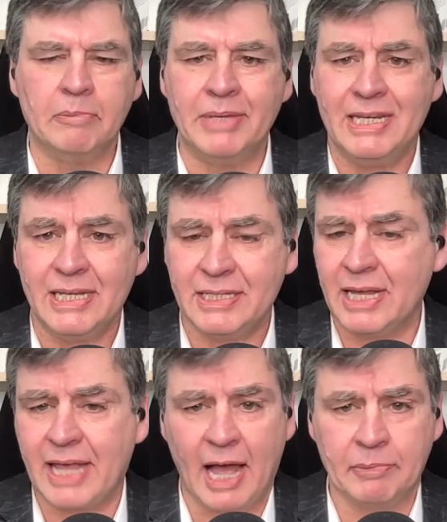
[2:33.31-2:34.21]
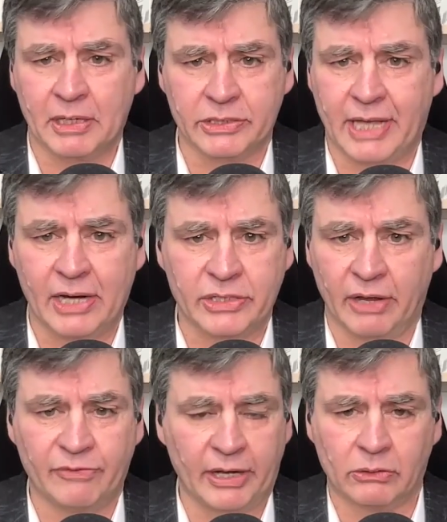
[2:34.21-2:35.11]
BDC Capital is
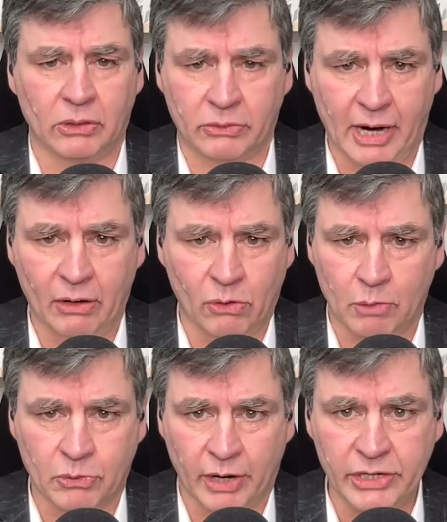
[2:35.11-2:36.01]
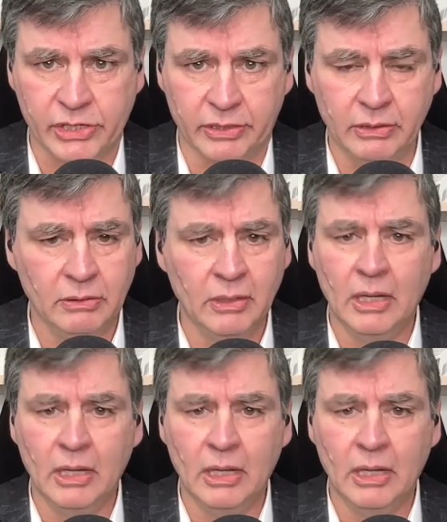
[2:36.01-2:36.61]
actually a federal crown corporation.